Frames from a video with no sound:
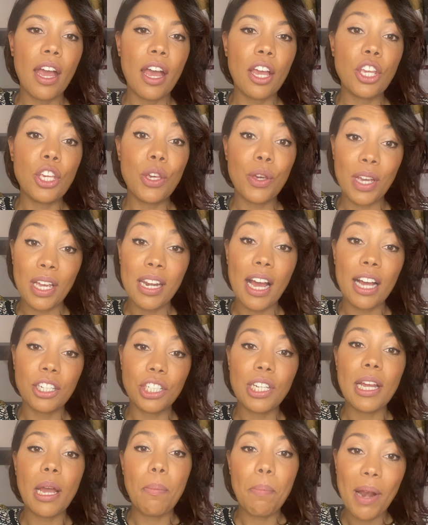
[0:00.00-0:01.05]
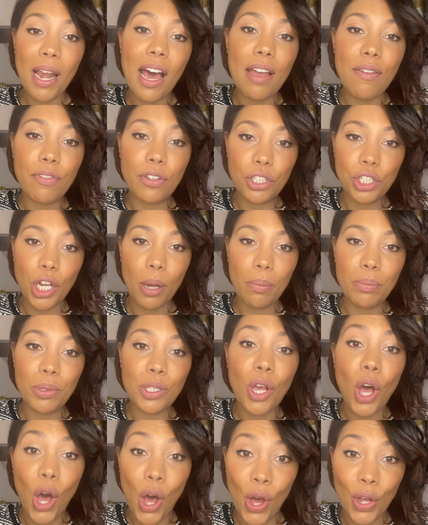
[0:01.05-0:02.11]
you can actually apply for jobs
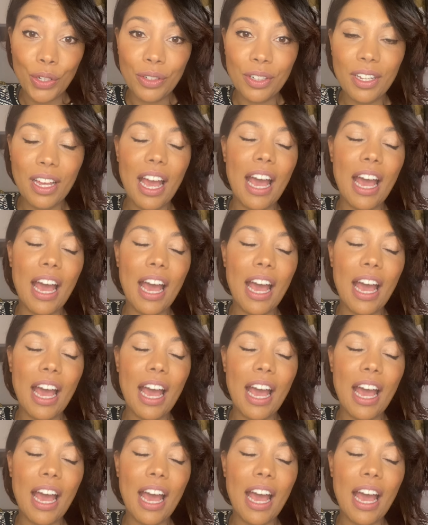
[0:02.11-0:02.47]
on,